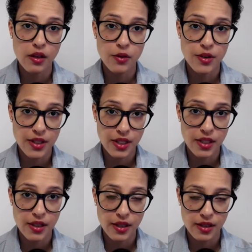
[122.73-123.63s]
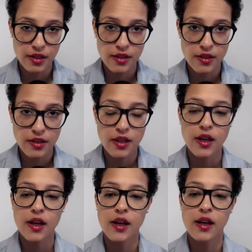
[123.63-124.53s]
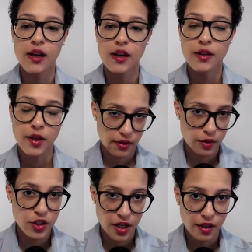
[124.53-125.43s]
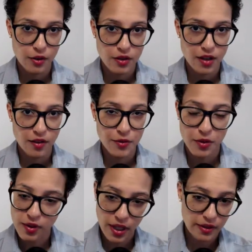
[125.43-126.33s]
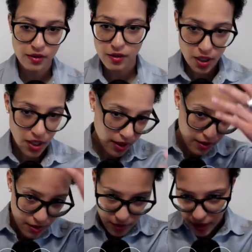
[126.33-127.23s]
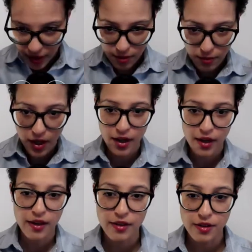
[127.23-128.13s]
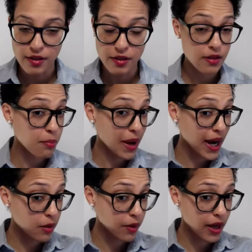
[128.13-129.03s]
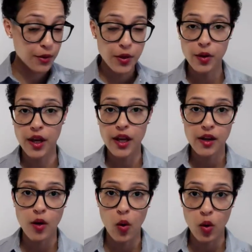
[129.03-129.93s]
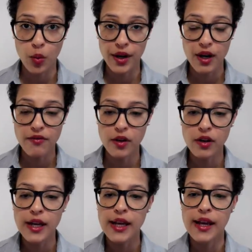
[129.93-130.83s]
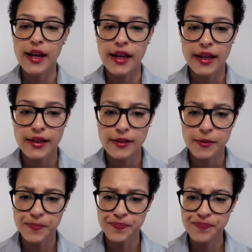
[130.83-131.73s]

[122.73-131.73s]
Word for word: see is you get to check yourself. So you get to check is your hair right, is the background okay, or whatever. And